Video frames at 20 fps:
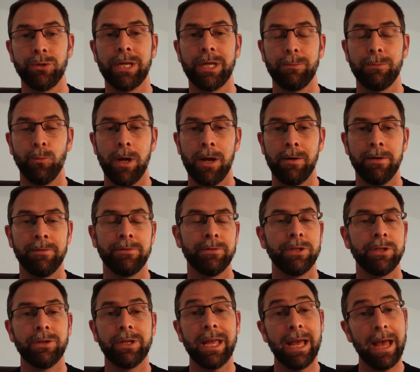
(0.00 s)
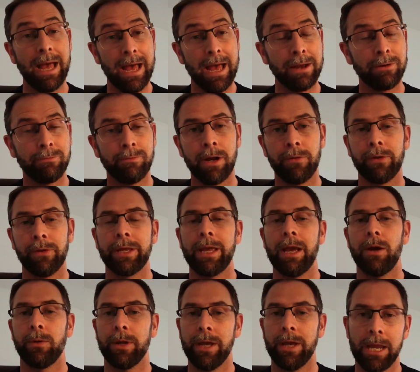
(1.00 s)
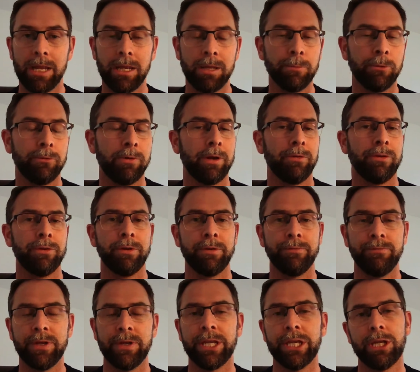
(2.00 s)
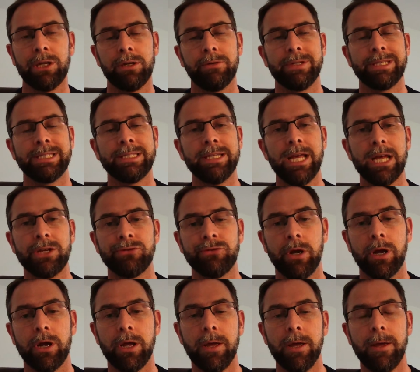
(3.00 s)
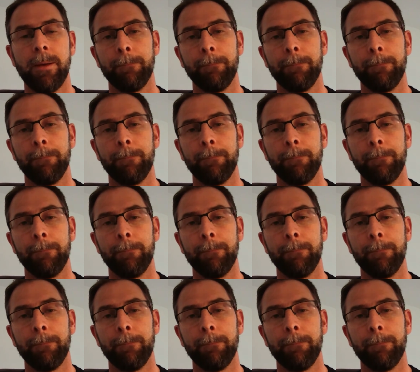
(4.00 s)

wherever you can, around the calcaneum, around the navicular, etc.,